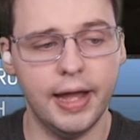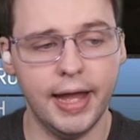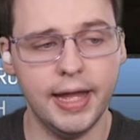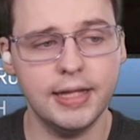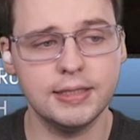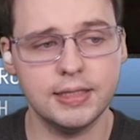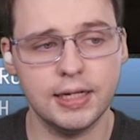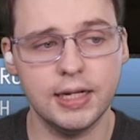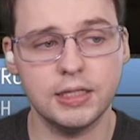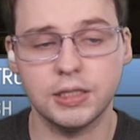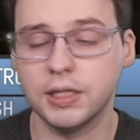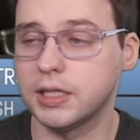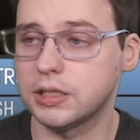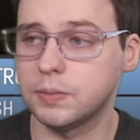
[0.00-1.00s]
And I
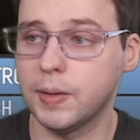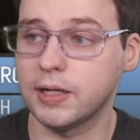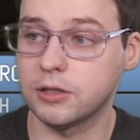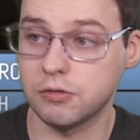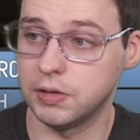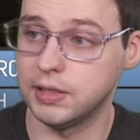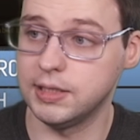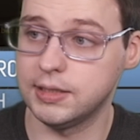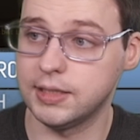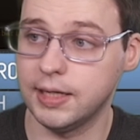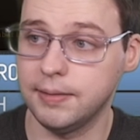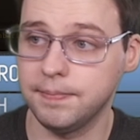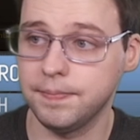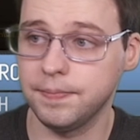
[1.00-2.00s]
actually expect a release
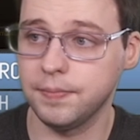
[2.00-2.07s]
date.